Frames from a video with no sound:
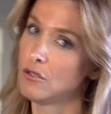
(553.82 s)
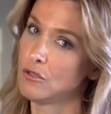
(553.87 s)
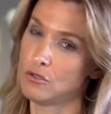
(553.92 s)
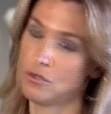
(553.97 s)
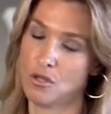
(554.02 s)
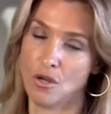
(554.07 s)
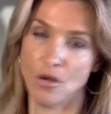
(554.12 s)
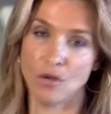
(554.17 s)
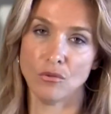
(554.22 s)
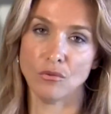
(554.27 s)

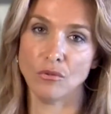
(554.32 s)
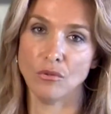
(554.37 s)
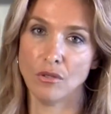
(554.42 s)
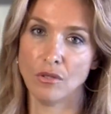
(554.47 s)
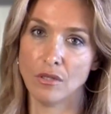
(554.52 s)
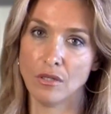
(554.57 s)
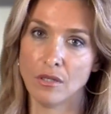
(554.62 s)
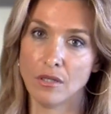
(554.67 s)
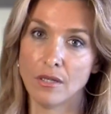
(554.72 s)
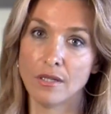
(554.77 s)
No,
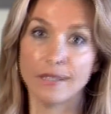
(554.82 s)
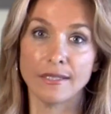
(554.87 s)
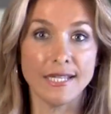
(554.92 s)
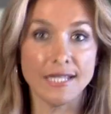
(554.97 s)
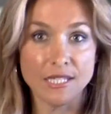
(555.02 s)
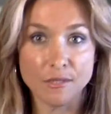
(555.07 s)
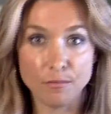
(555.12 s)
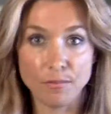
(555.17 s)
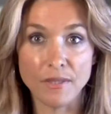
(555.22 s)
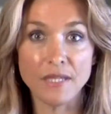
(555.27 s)

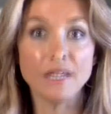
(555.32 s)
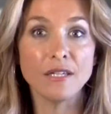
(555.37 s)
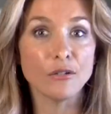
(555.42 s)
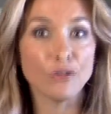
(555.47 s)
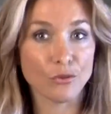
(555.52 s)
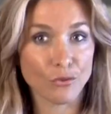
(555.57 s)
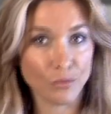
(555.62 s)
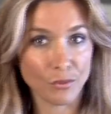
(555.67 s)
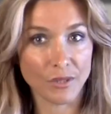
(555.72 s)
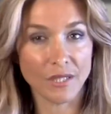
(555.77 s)
let's be
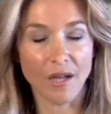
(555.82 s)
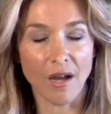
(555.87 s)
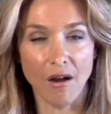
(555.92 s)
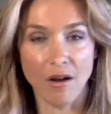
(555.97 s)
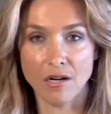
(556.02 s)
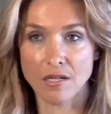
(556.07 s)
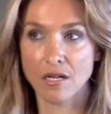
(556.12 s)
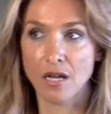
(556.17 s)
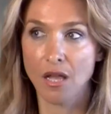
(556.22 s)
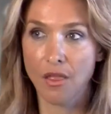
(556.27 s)
who we
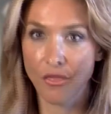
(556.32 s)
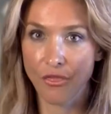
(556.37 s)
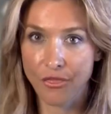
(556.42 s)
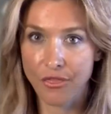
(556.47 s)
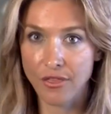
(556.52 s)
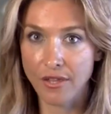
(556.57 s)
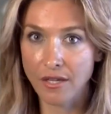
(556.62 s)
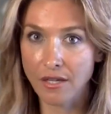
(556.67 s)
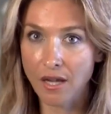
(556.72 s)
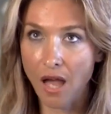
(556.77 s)
are.
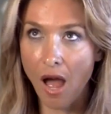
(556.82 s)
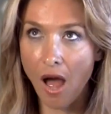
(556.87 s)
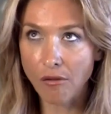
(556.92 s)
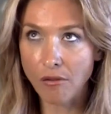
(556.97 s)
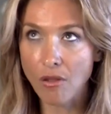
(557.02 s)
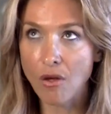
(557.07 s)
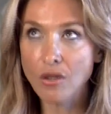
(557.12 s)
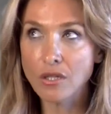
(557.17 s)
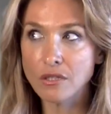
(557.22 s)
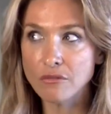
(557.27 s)
Think how
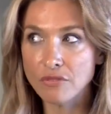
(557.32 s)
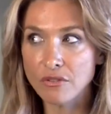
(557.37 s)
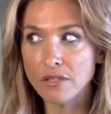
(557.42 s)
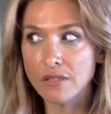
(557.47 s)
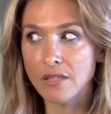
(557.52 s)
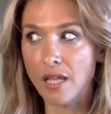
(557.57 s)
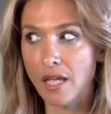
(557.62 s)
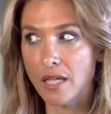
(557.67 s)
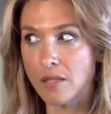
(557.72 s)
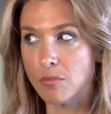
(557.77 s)
long it will
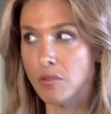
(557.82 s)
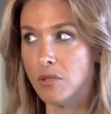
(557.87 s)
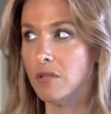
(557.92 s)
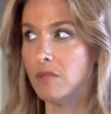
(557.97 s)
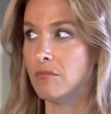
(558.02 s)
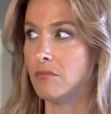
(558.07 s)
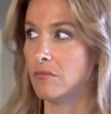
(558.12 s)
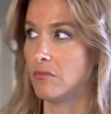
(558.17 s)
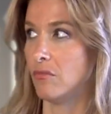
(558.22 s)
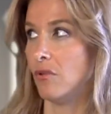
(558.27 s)
take me.
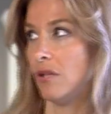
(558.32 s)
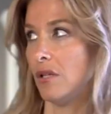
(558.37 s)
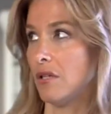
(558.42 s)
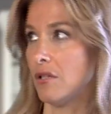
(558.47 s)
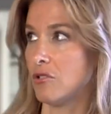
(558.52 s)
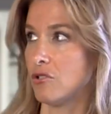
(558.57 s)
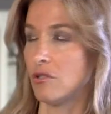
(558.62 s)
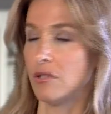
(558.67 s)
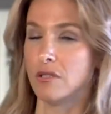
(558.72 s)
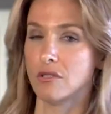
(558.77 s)
Well,
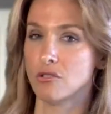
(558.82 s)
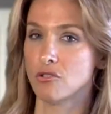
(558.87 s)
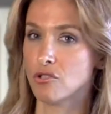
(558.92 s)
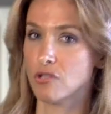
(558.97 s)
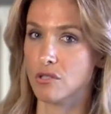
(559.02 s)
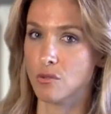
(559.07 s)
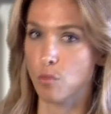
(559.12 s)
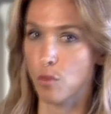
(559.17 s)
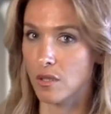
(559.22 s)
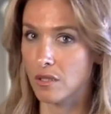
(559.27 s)
actually, it's
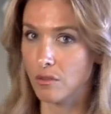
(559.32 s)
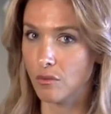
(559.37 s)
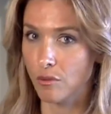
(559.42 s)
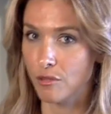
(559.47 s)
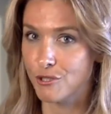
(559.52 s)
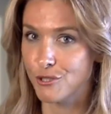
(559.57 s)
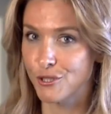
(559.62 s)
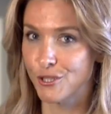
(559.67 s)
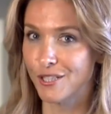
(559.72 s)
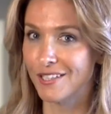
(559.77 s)
just one
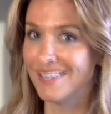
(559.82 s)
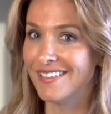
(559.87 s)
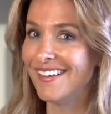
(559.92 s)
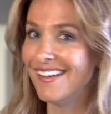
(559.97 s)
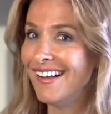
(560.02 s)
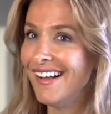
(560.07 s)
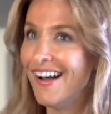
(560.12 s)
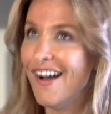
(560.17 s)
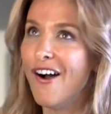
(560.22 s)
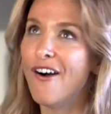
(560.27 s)
question.
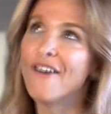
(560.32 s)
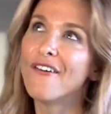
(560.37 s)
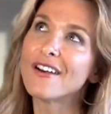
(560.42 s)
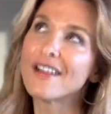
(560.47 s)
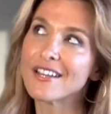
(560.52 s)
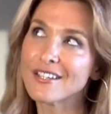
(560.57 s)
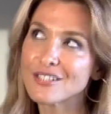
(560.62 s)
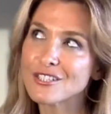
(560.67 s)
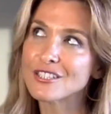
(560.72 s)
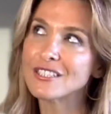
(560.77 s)
Or
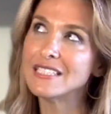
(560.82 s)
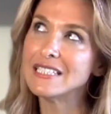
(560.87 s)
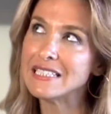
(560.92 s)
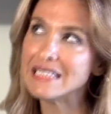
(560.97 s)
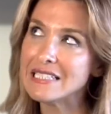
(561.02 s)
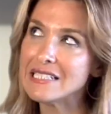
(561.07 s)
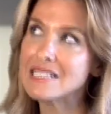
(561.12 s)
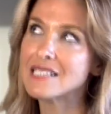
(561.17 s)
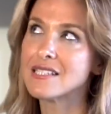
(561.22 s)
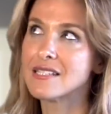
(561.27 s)
actually,
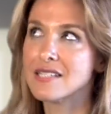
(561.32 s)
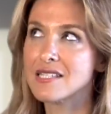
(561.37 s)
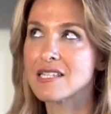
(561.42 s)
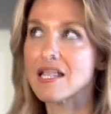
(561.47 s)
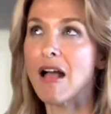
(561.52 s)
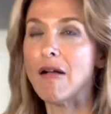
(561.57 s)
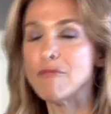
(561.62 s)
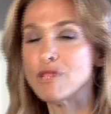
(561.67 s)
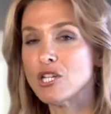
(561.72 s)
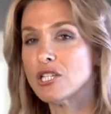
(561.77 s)
it is a
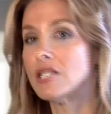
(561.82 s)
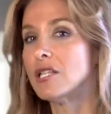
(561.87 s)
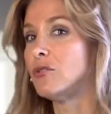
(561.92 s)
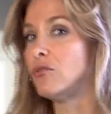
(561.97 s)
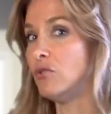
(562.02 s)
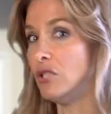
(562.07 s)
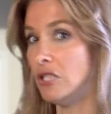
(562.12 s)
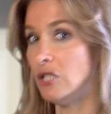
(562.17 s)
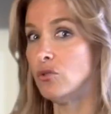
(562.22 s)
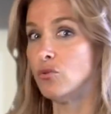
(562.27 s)
subject that
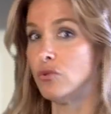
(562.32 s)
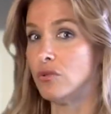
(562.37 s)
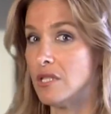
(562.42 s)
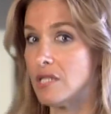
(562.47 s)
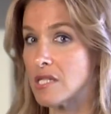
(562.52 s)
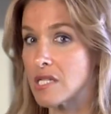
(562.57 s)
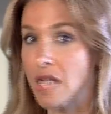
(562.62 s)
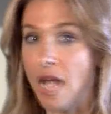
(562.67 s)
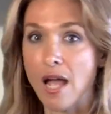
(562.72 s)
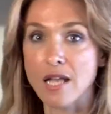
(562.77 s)
we need to
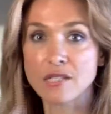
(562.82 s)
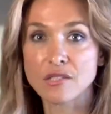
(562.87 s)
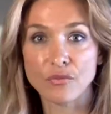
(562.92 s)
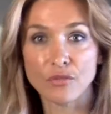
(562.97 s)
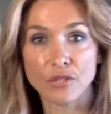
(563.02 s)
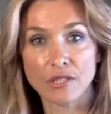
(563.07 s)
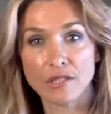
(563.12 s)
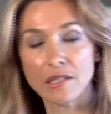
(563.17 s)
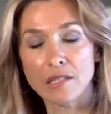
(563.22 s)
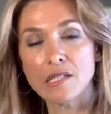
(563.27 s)
discuss
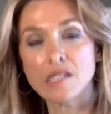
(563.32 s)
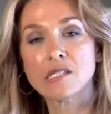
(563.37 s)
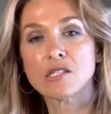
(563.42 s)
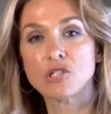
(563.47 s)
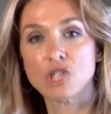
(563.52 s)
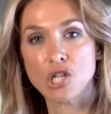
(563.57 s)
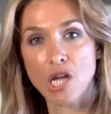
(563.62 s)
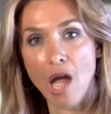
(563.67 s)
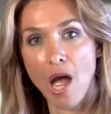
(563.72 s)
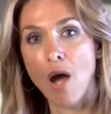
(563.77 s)
for at least
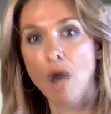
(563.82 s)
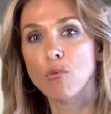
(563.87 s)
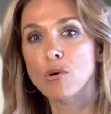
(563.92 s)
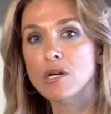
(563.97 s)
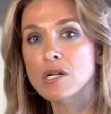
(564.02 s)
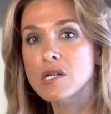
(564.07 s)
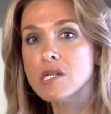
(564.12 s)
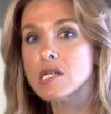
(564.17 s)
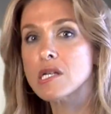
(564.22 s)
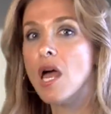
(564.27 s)
3
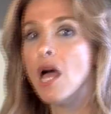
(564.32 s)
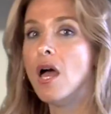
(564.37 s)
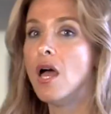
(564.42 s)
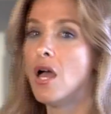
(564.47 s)
hours.